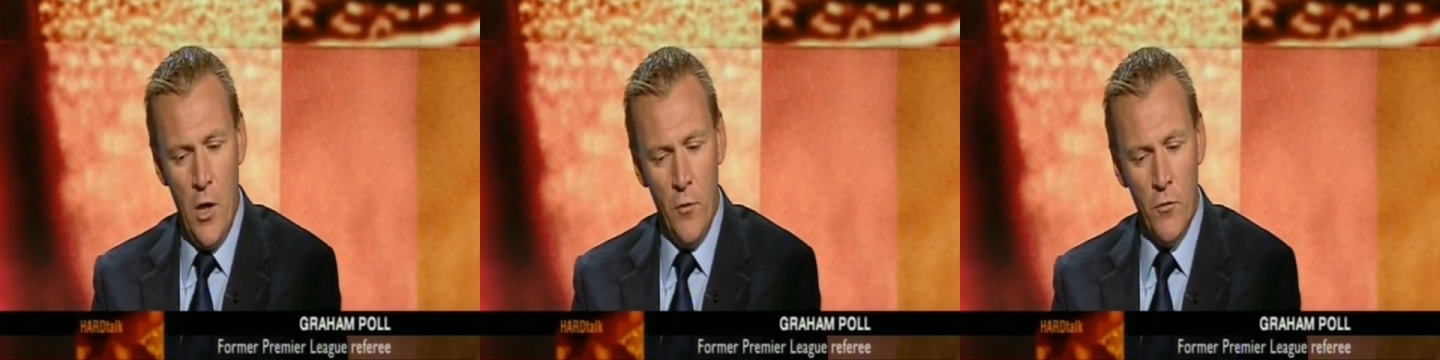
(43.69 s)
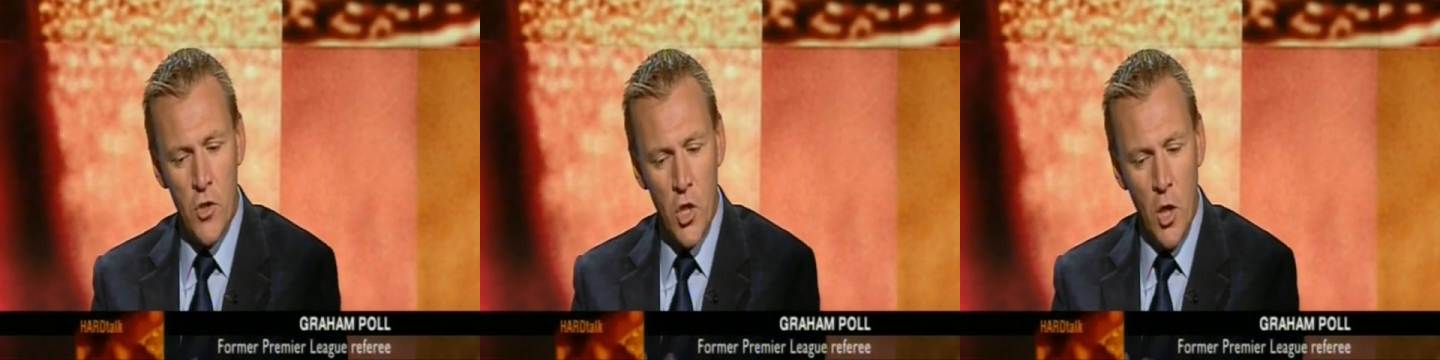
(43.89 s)

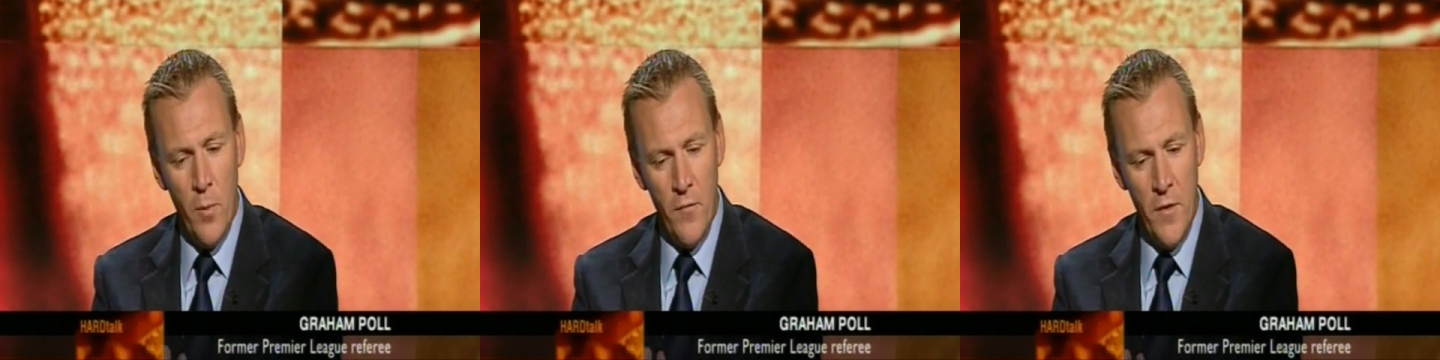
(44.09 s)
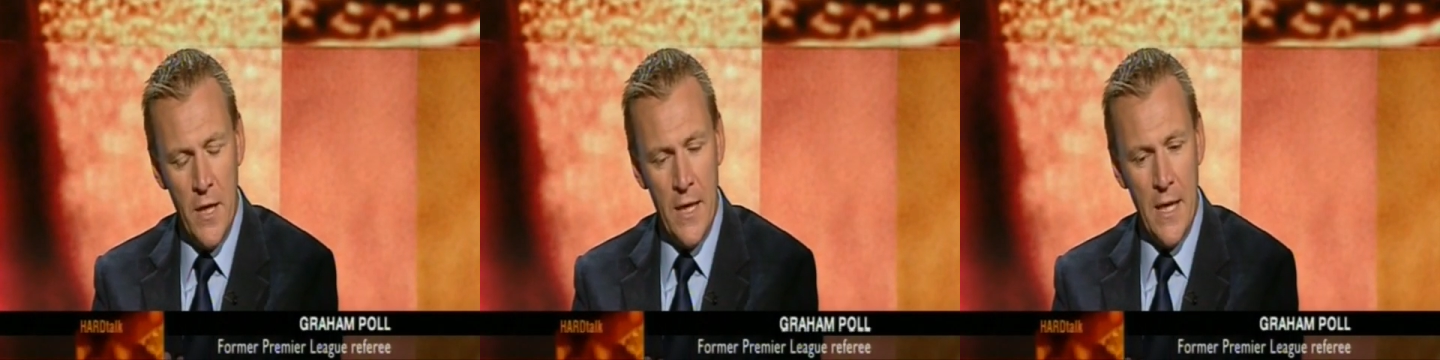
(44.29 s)
on
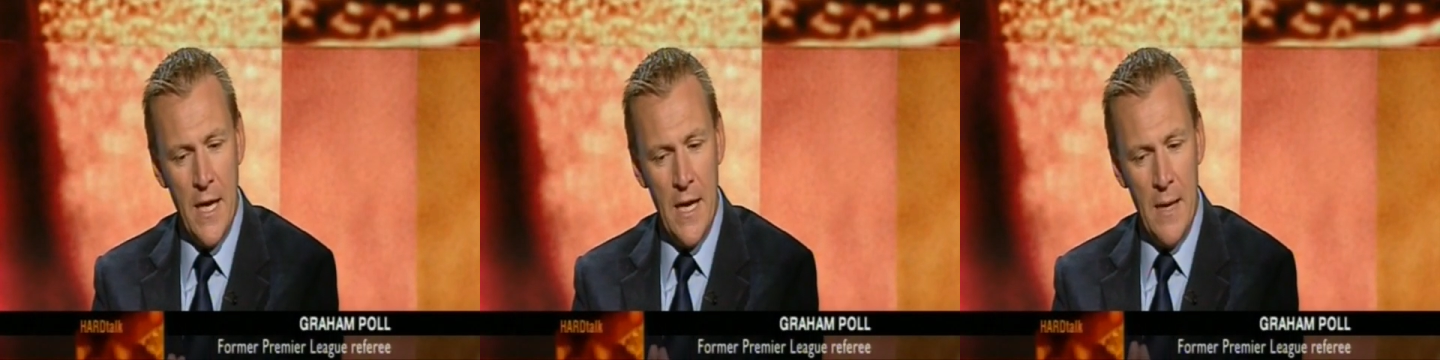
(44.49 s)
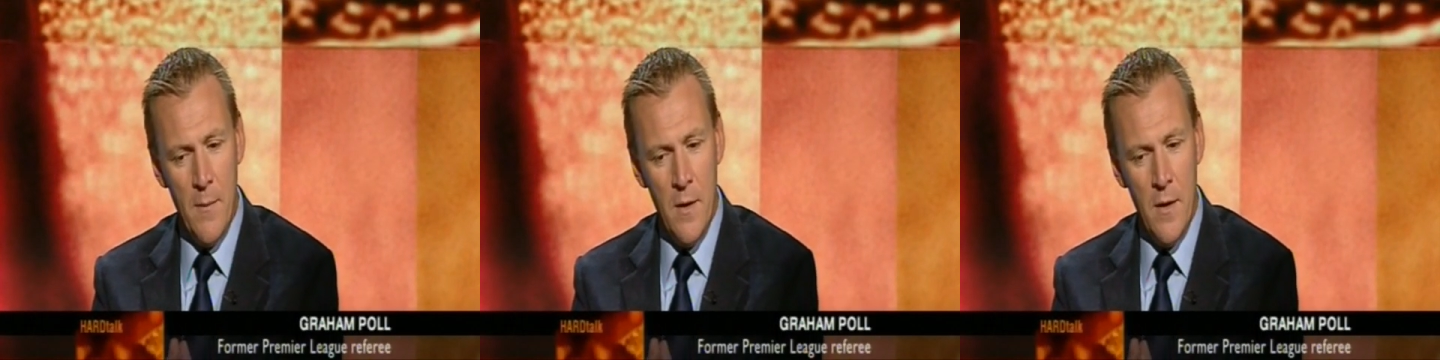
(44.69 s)
top of your
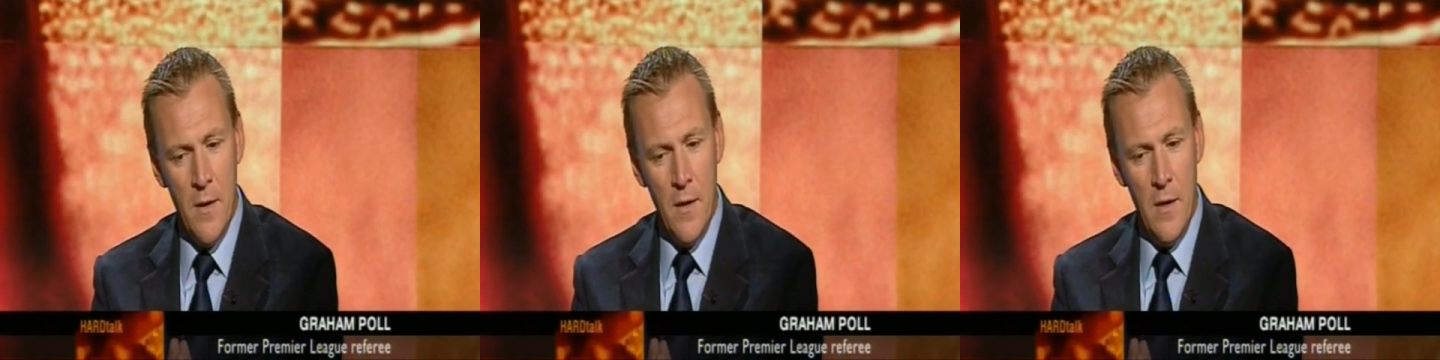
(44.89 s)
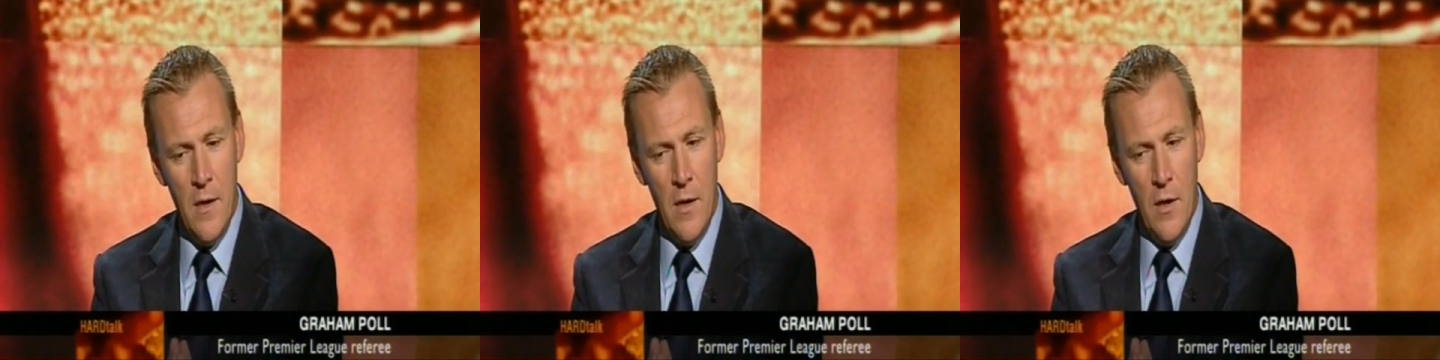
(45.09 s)
game
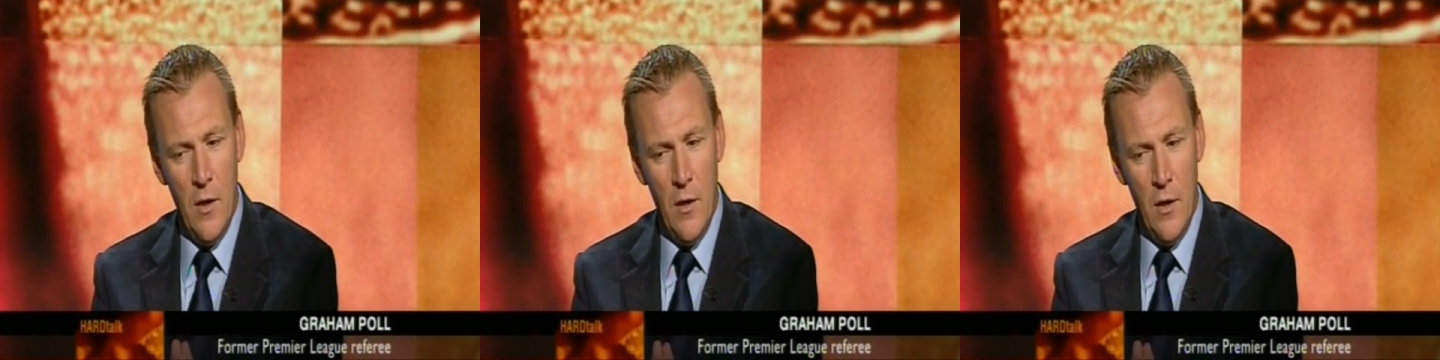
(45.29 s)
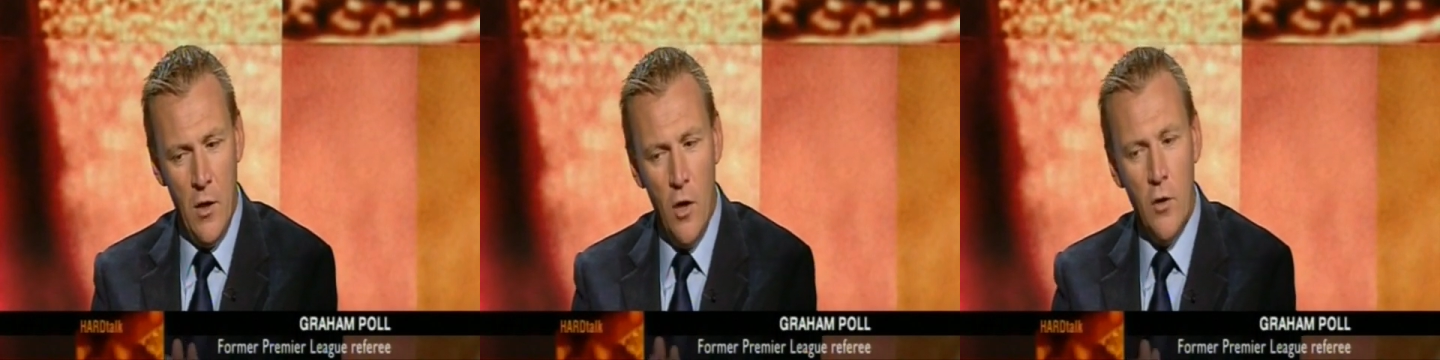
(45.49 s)

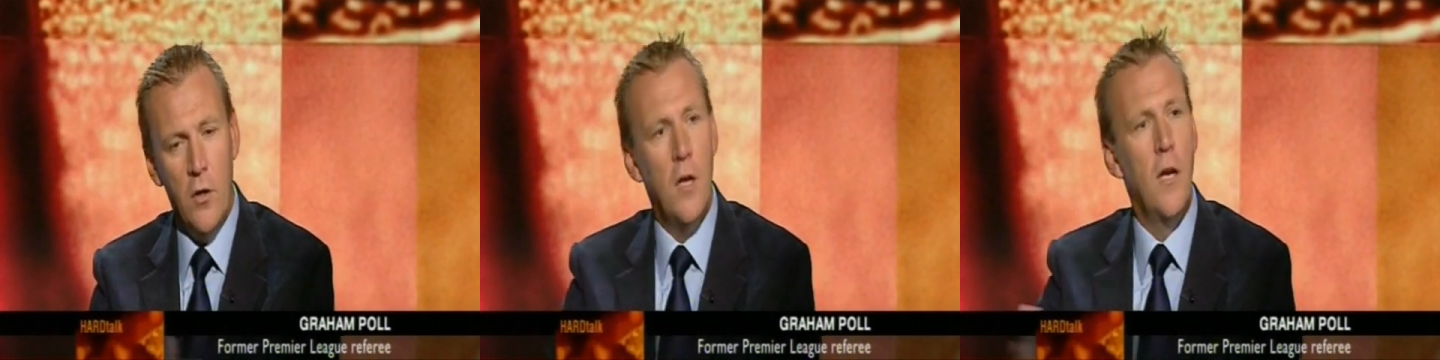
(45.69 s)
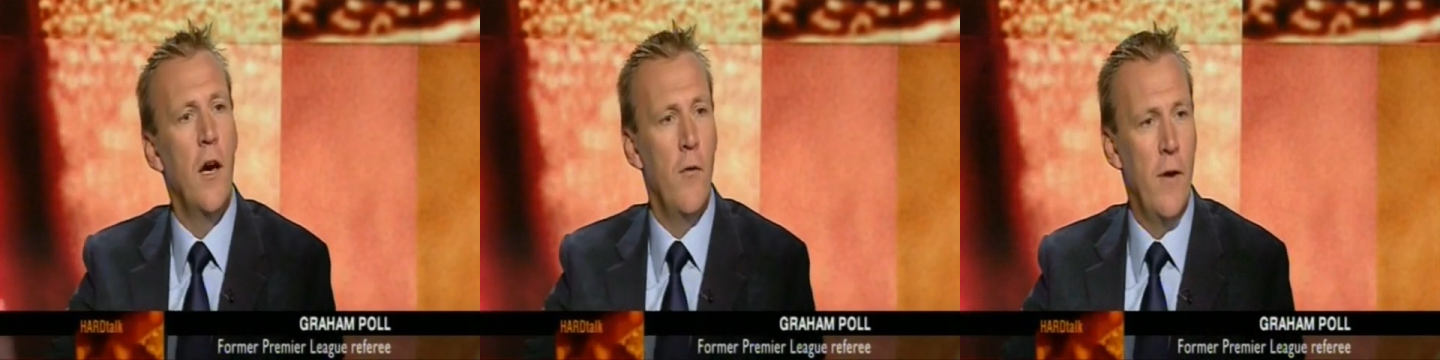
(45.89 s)

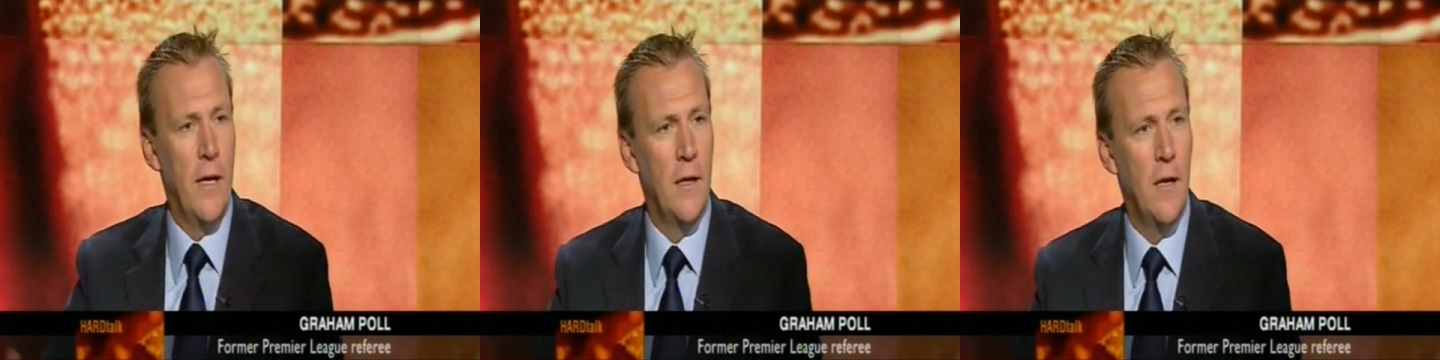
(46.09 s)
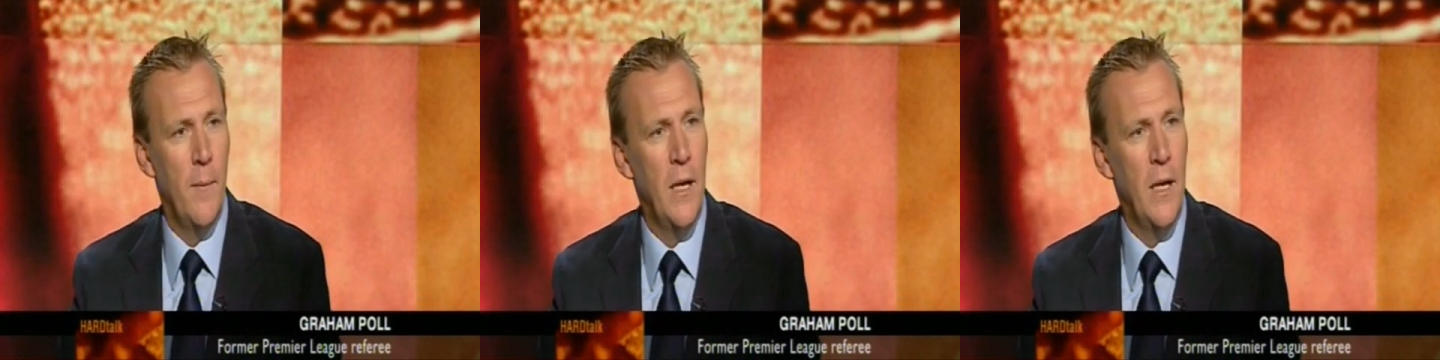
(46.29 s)
ongoing.